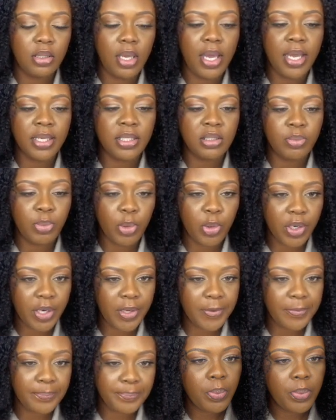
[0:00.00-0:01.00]
export
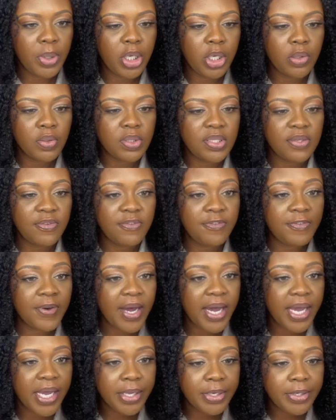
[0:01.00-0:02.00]
it. We go to
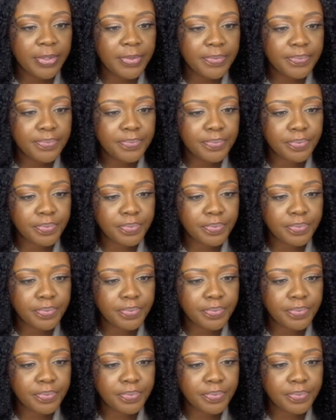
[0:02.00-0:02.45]
File,